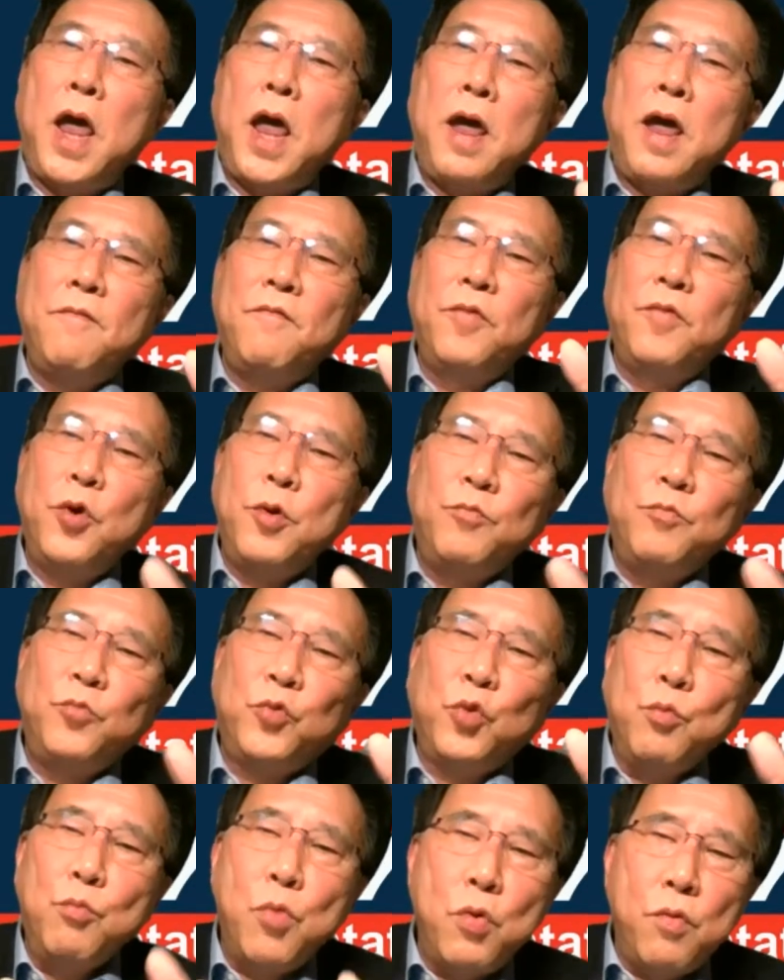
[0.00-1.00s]
have room
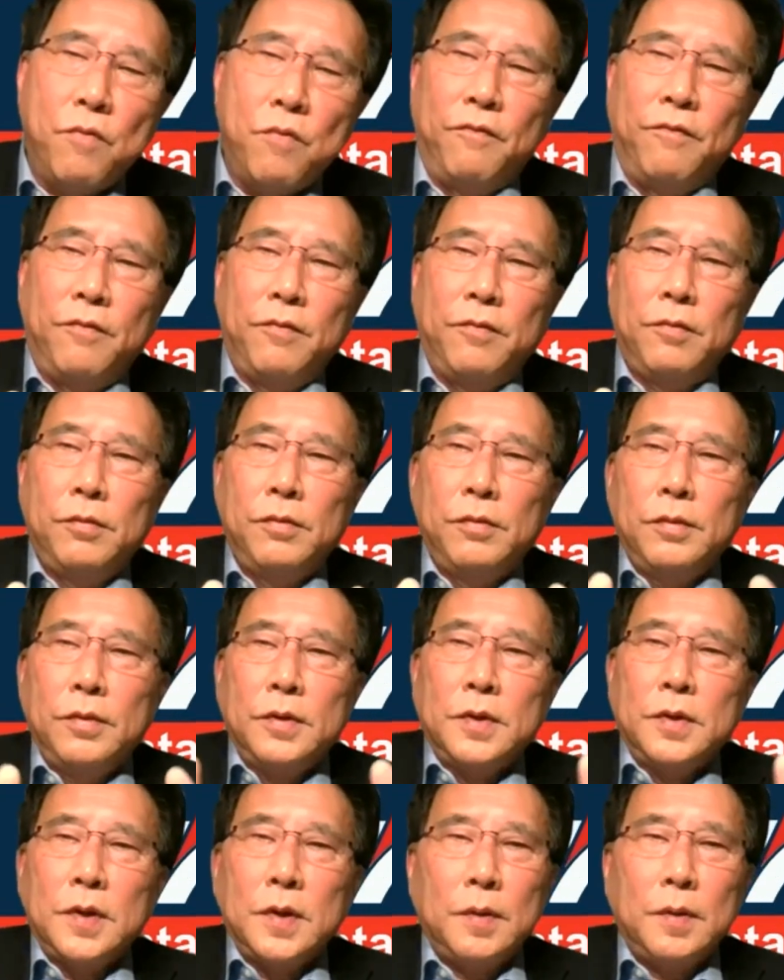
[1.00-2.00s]
to move.
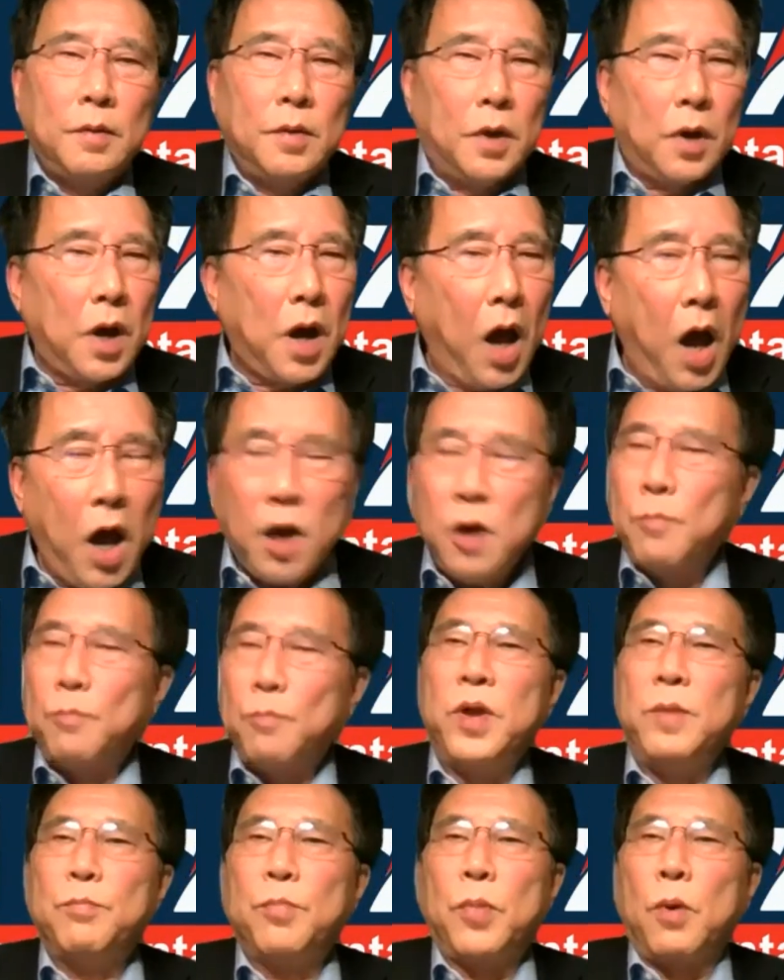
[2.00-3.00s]
A lot of
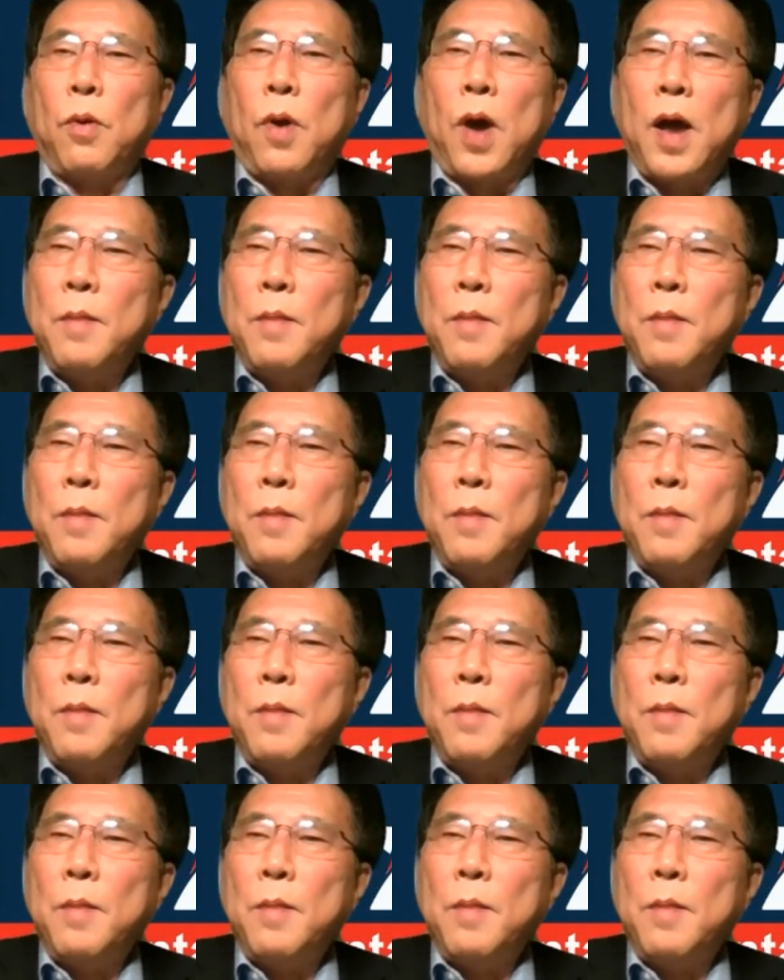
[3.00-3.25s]
people,